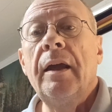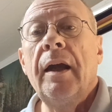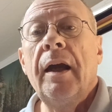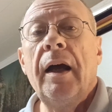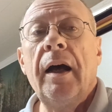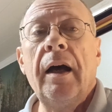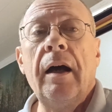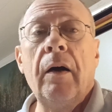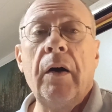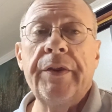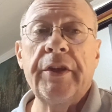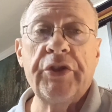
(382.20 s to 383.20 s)

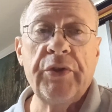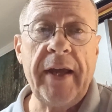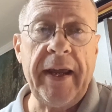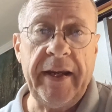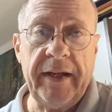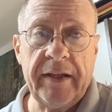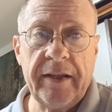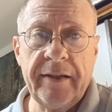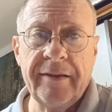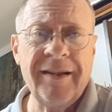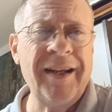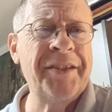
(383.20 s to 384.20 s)
On the train,
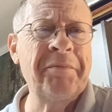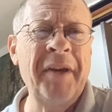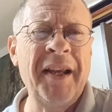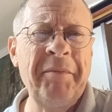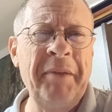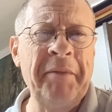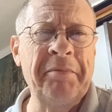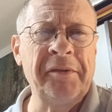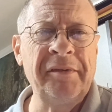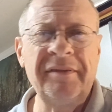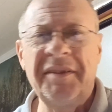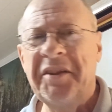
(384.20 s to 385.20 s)
it's a lot of smelly
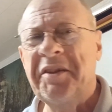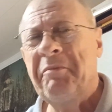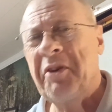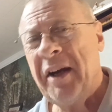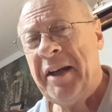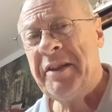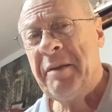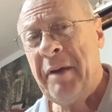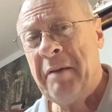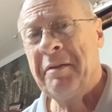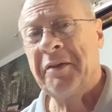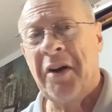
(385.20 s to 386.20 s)
people. There's some crazy
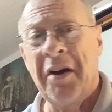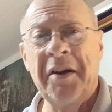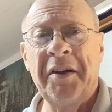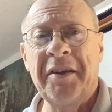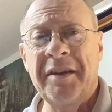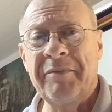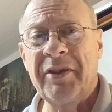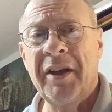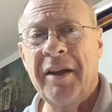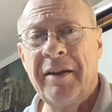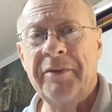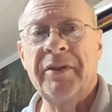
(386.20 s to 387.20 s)
people talking to
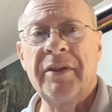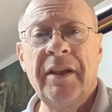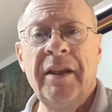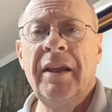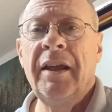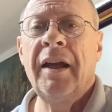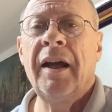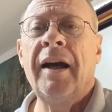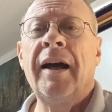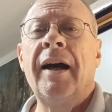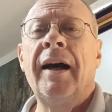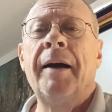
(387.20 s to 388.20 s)
themselves.
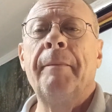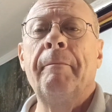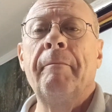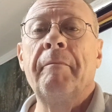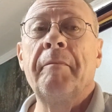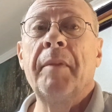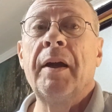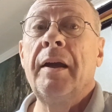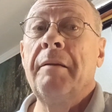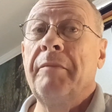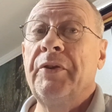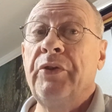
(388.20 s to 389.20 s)
But
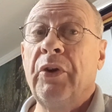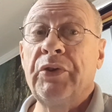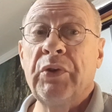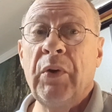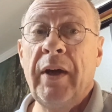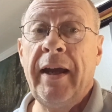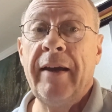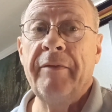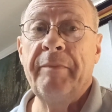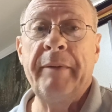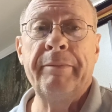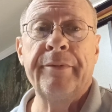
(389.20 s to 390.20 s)
you also have
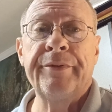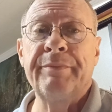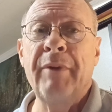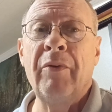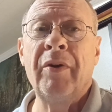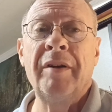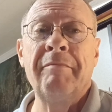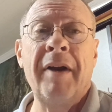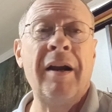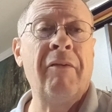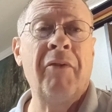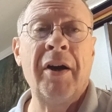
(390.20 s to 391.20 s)
people smoking
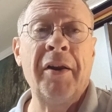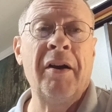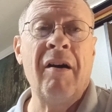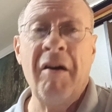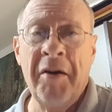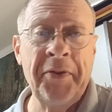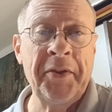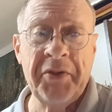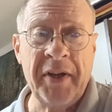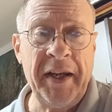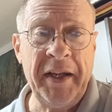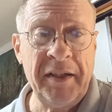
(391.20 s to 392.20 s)
marijuana on the
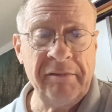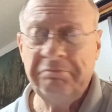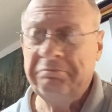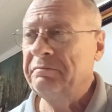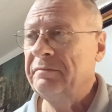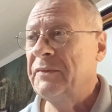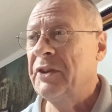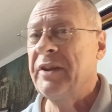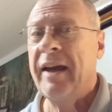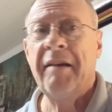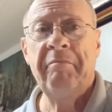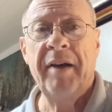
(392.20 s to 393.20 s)
train, just
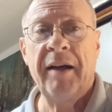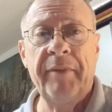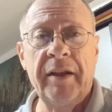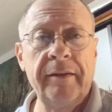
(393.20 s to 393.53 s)
out in public.